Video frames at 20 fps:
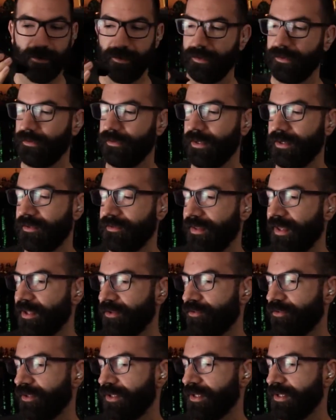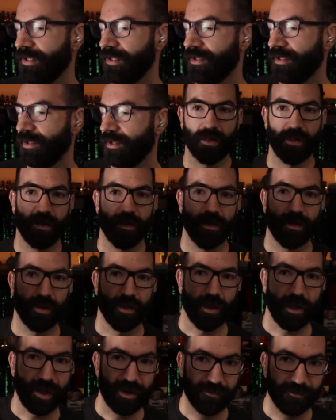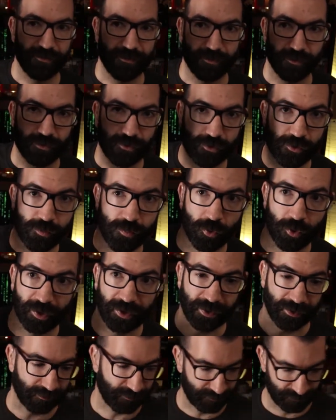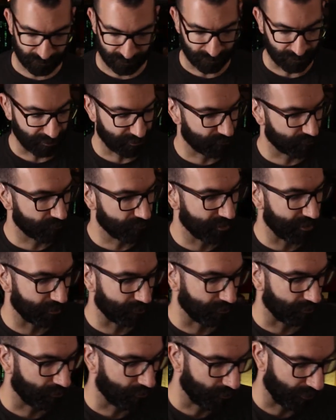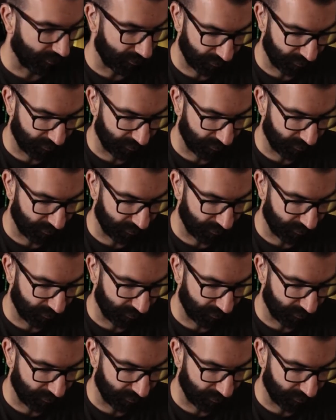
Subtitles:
that is actually f2.8. Let's do that real quick.